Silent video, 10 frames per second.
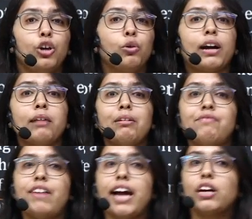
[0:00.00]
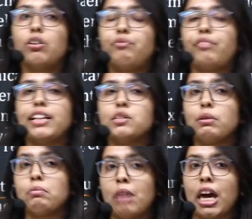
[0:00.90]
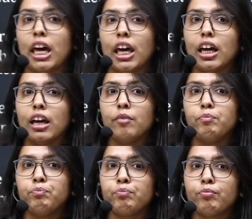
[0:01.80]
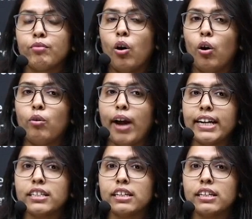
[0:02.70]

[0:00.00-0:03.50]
can be very good friends with me, alright?